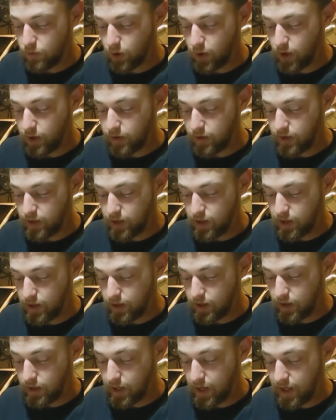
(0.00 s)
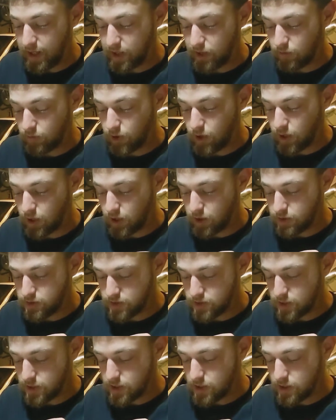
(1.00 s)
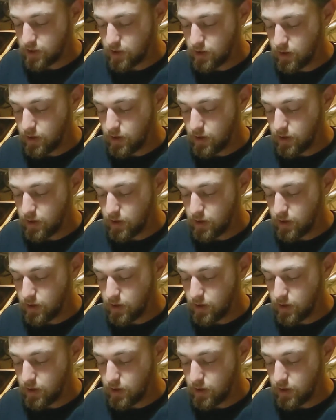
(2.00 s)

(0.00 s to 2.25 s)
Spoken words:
where the connecting rod goes on.